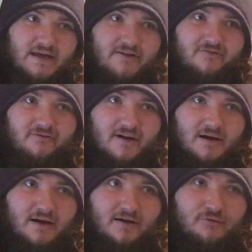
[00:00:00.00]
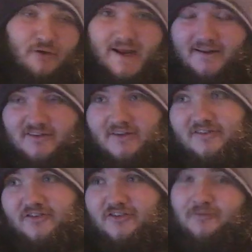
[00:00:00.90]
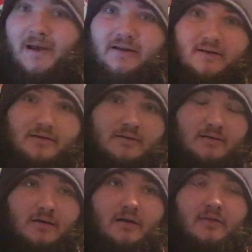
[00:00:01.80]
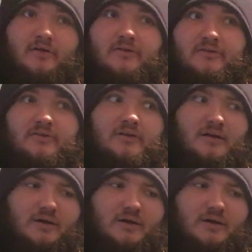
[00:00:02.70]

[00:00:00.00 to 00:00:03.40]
if Reigns gets suspended, there's